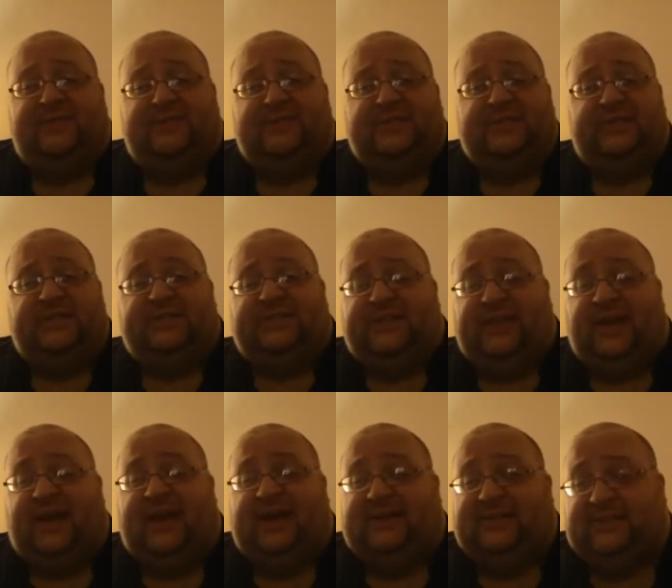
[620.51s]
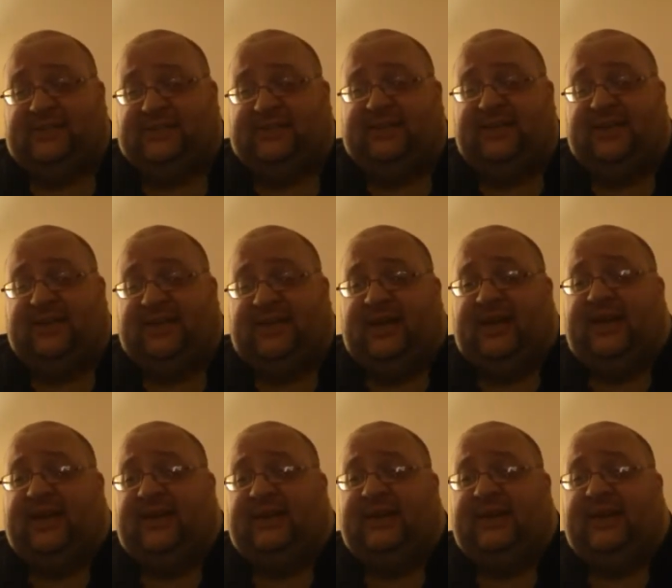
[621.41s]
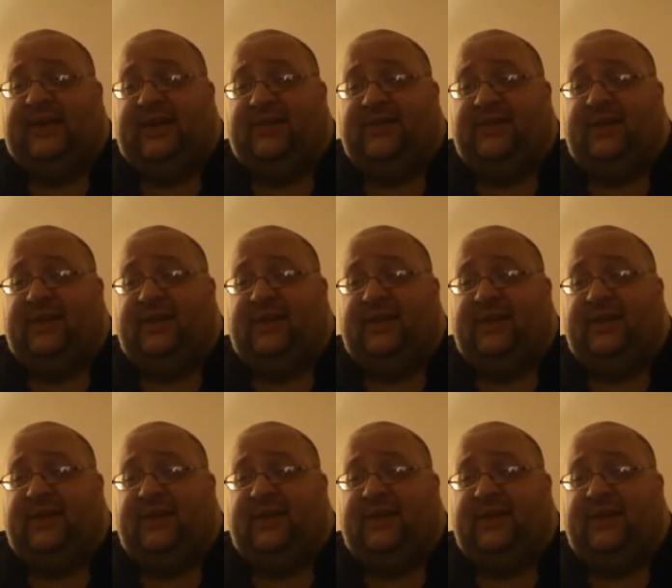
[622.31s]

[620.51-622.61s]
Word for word: to six guys in TNA that I